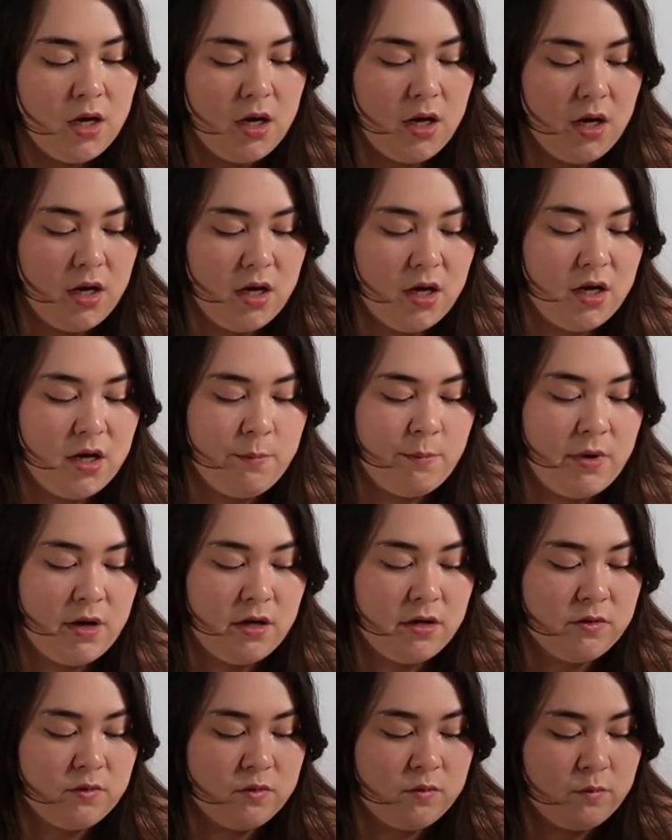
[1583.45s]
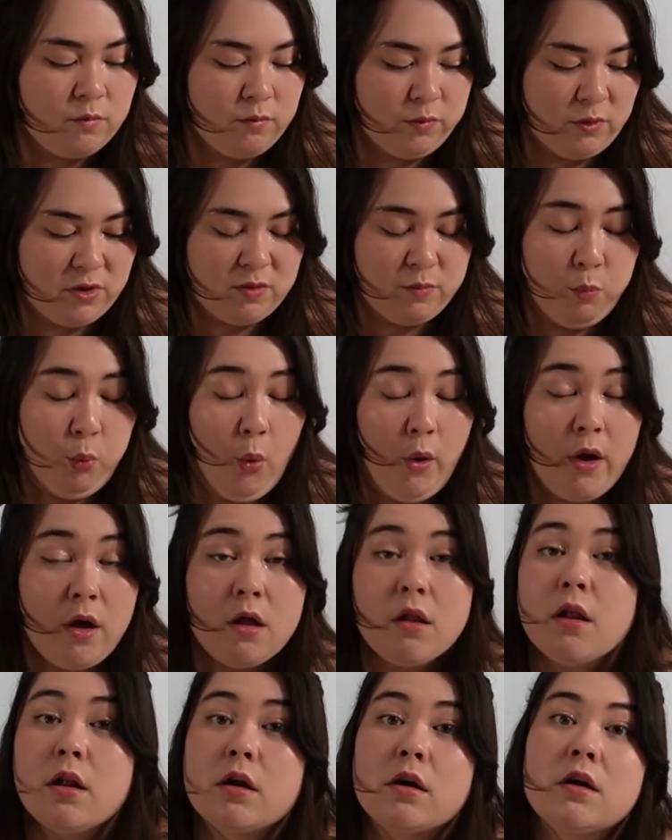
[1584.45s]
Um
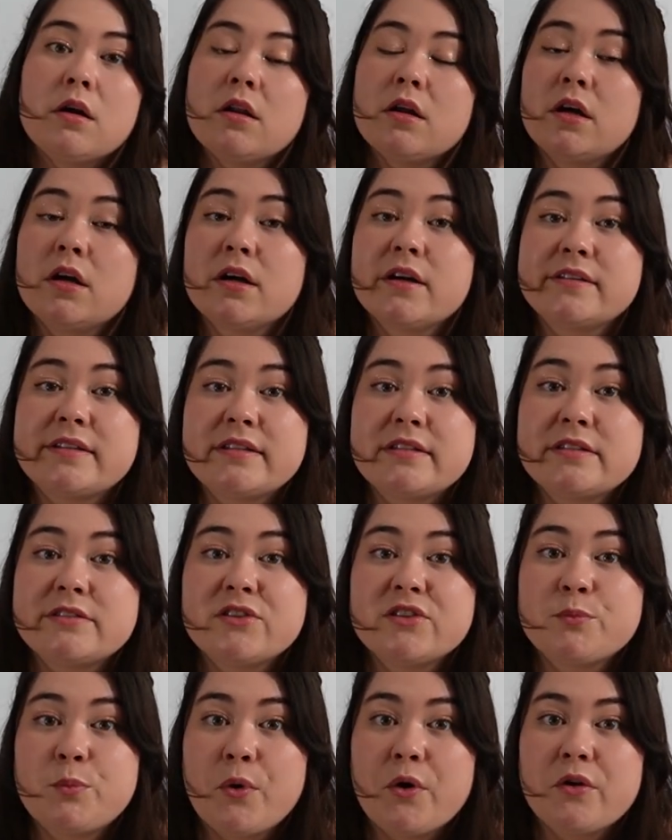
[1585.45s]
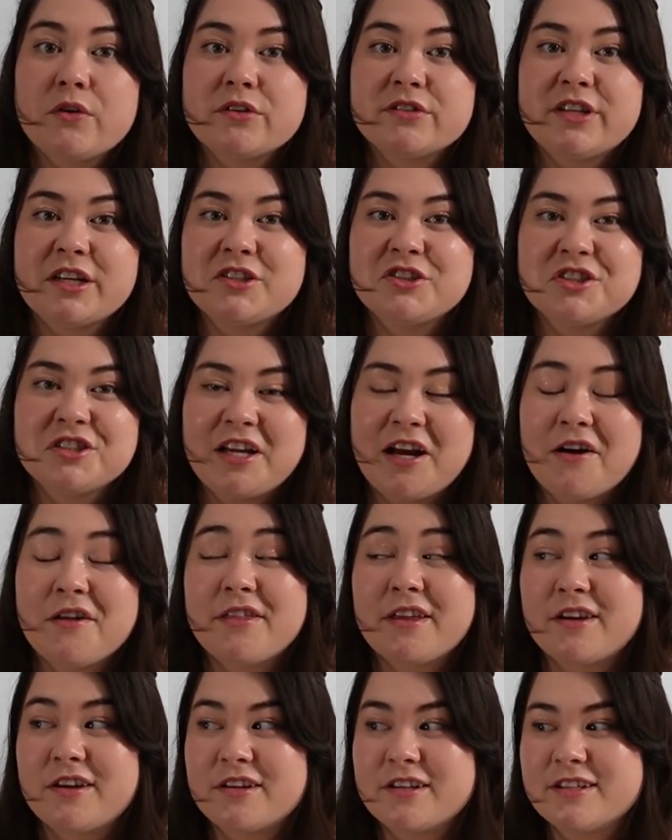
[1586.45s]
spoiler alert cuz this is the spoiler section now,
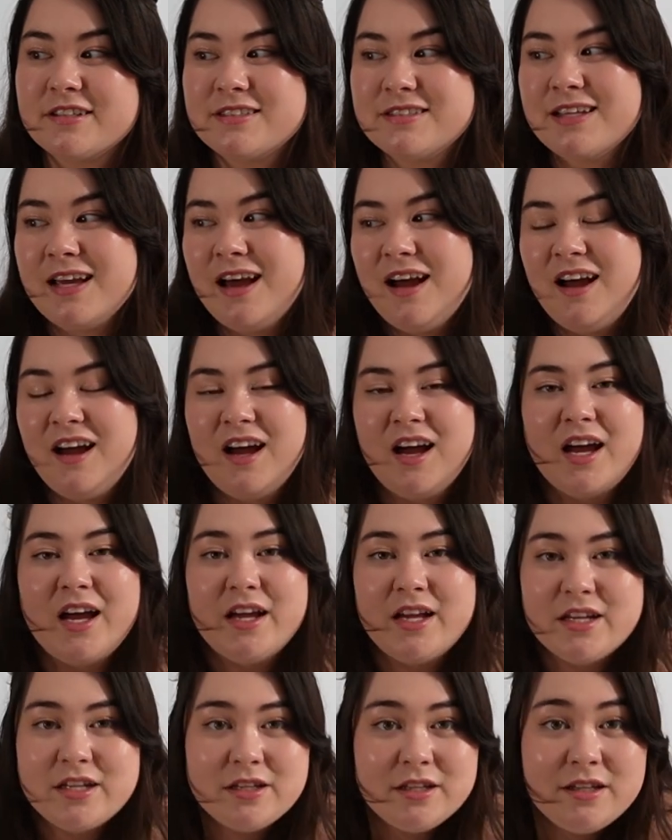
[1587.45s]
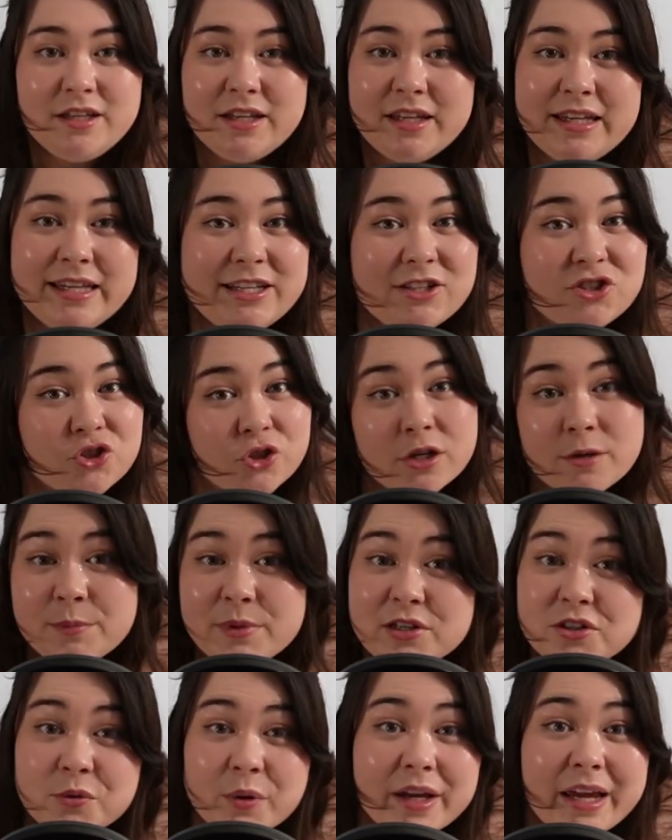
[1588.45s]
thank goodness he shouldn't
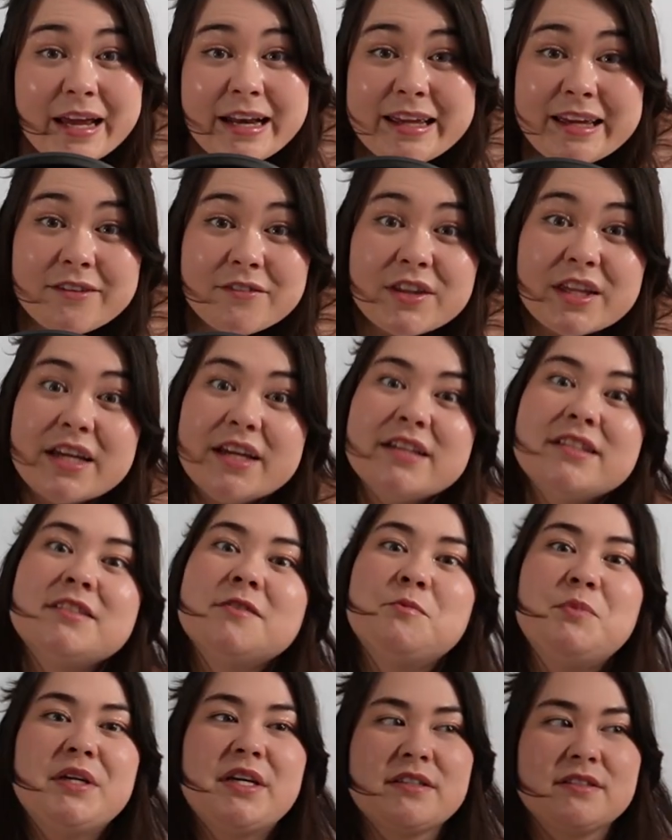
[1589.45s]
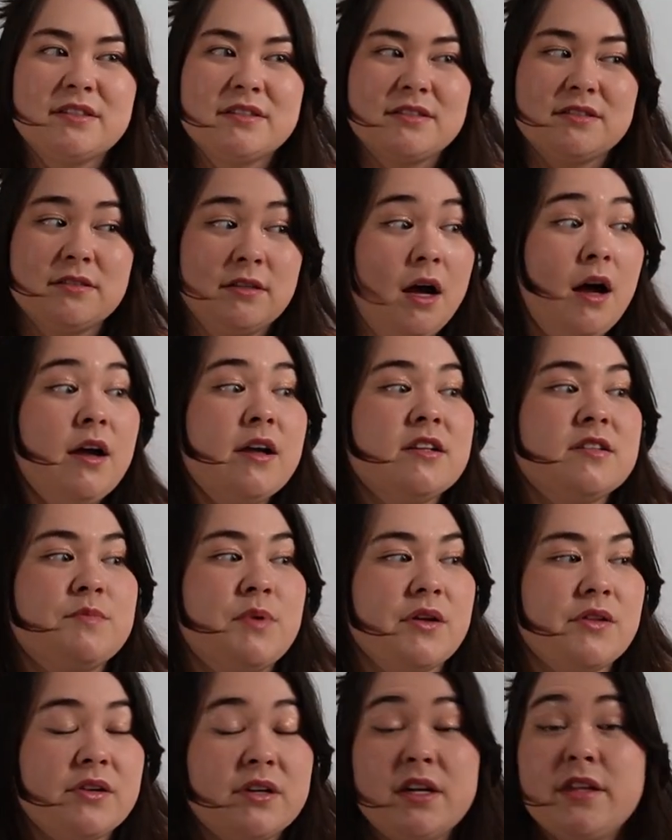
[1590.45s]
be doing any of this because it's not his
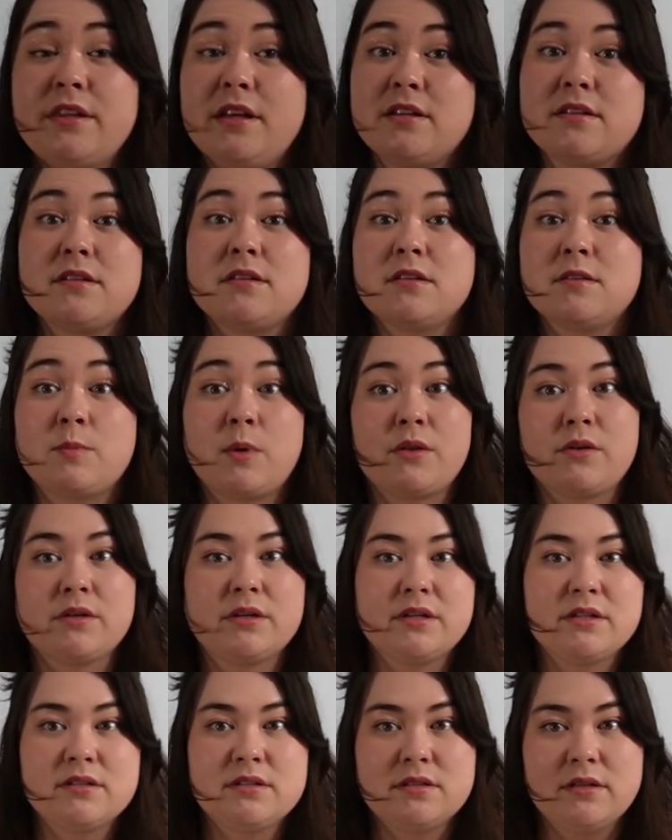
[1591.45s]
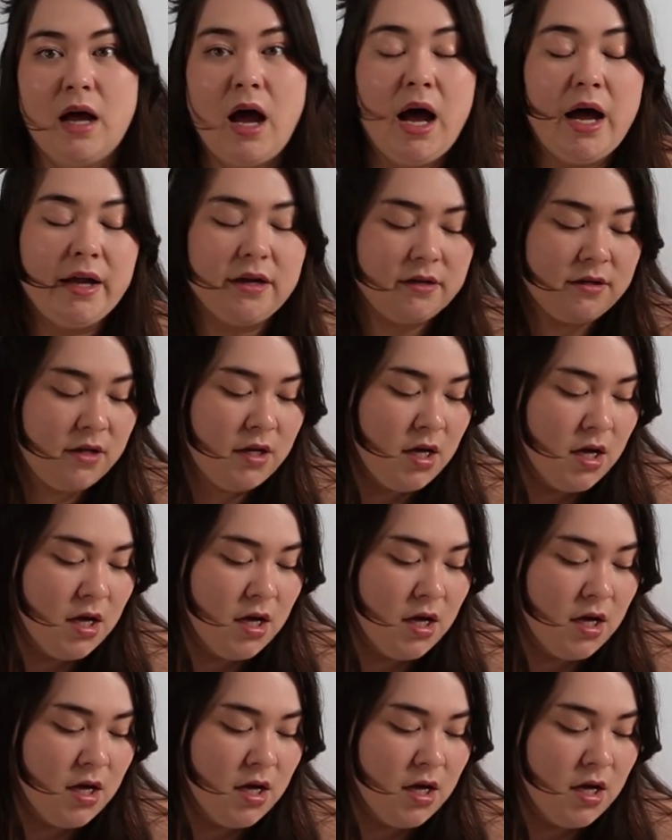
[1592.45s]
brother. He thinks it's his brother and it's not.